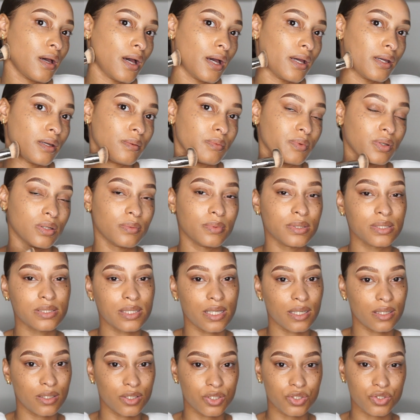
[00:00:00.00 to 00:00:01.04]
I am going to be
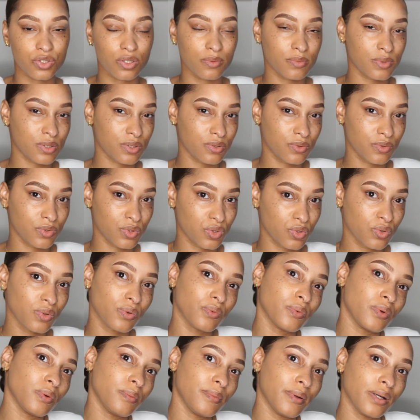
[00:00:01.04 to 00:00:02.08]
taking a trip soon to
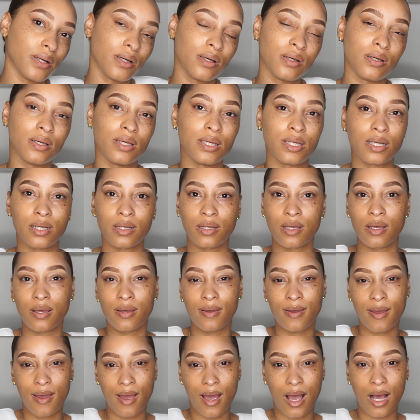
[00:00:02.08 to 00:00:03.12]
Aruba, and
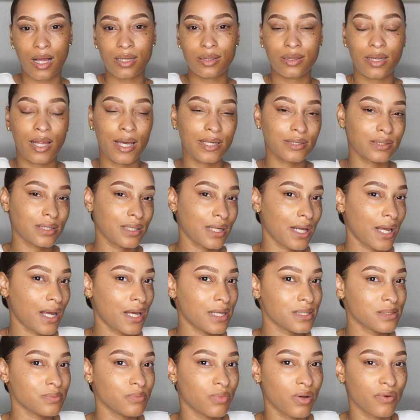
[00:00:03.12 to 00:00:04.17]
I like that it
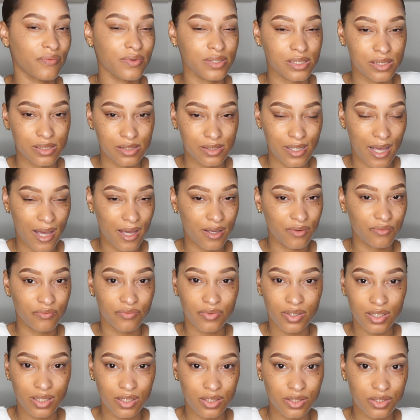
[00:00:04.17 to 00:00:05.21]
has more of a satin
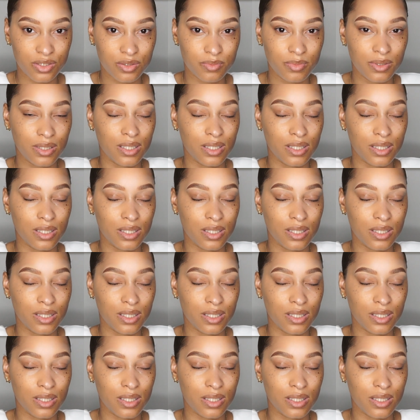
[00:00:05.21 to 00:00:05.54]
finish